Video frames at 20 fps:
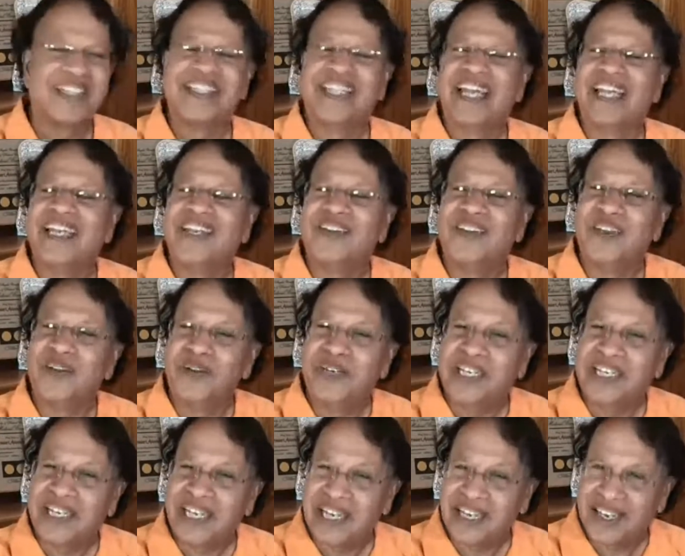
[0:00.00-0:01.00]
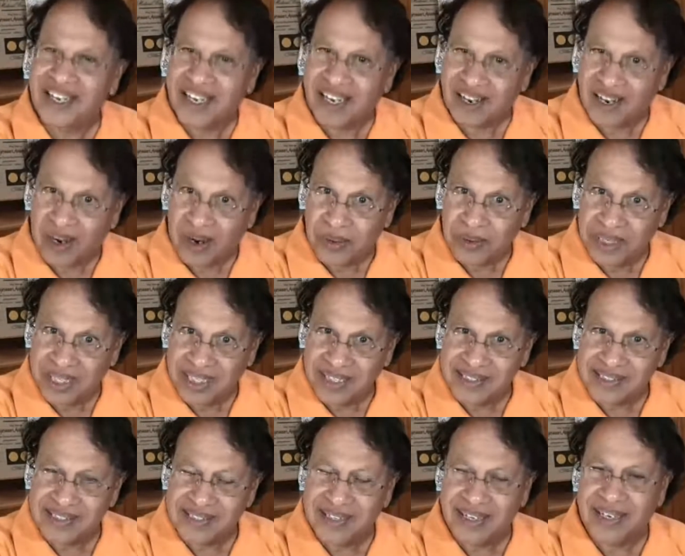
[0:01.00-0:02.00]
Then you need a
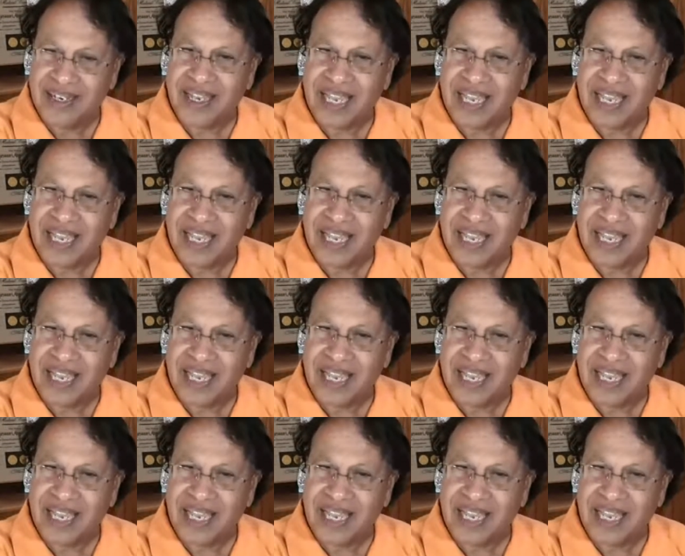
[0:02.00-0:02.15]
accounting